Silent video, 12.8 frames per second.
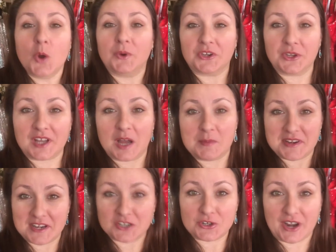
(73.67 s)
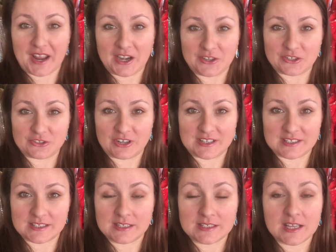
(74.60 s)
When you come in and try on your
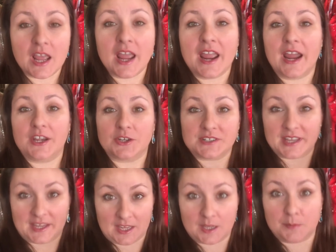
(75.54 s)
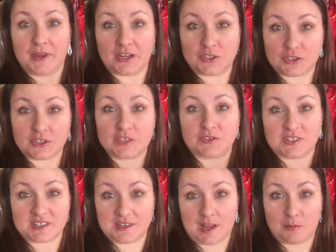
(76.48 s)
dresses, and you're taking pictures for
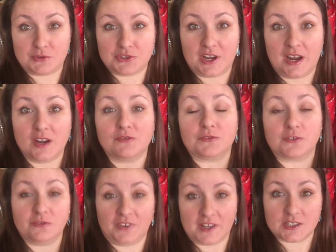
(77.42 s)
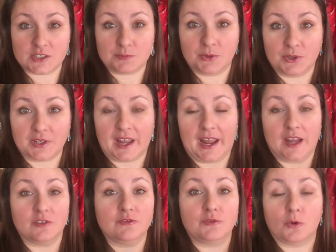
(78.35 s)
Snapchat, for Facebook,
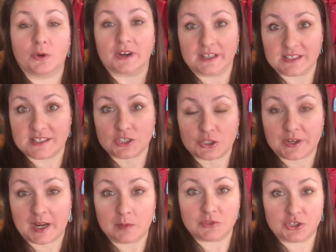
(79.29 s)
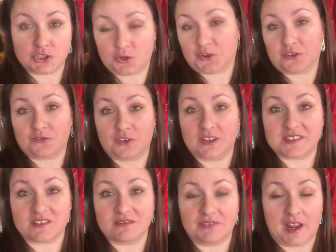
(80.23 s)
and for Instagram to show your friends
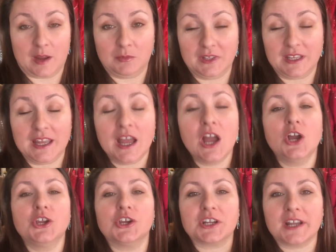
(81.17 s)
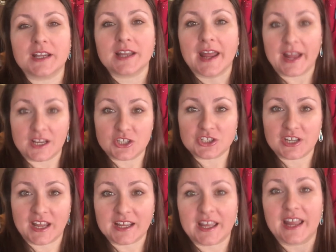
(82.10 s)
and family, you're gonna
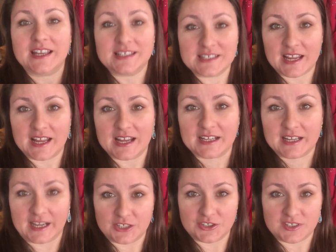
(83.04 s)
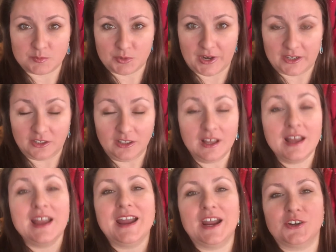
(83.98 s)
hashtag and tag Kasia's Bridal,
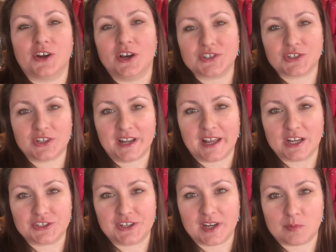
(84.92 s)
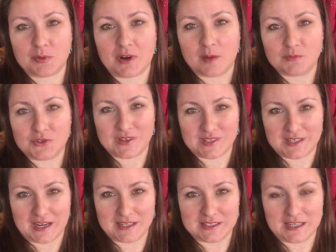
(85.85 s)
and you're also gonna hashtag prom
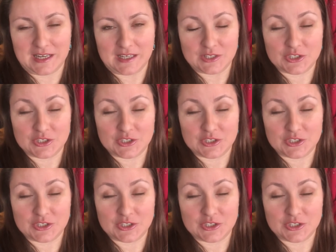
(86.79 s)
2018.